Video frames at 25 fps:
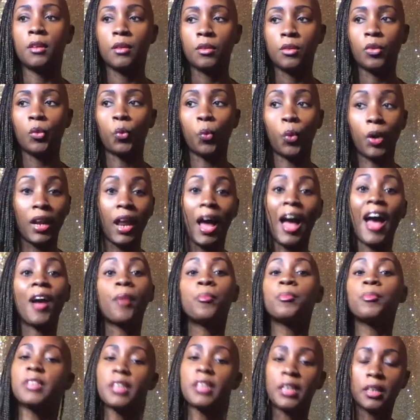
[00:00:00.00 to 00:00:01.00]
what
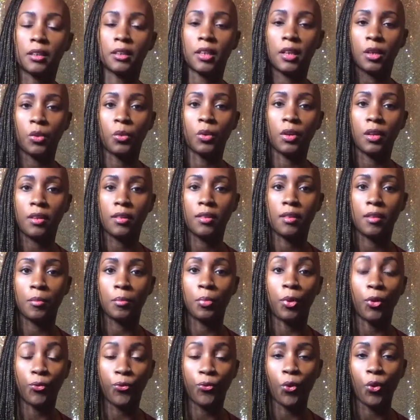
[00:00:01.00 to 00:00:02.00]
I'm dealing with
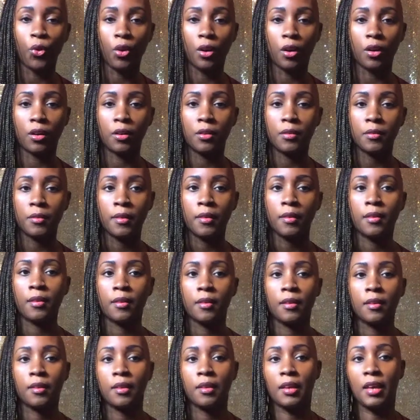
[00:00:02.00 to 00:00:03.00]
before
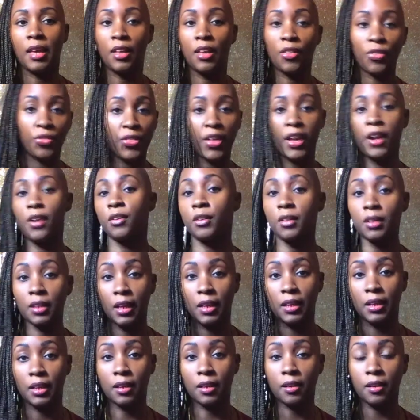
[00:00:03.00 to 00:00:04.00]
in their
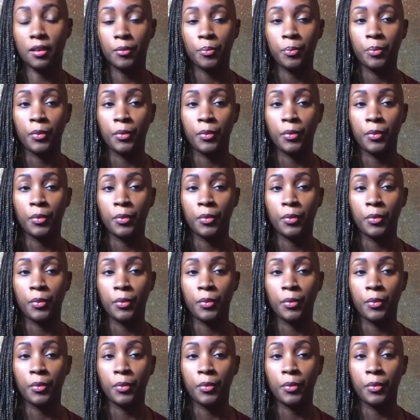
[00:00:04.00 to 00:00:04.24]
clinic.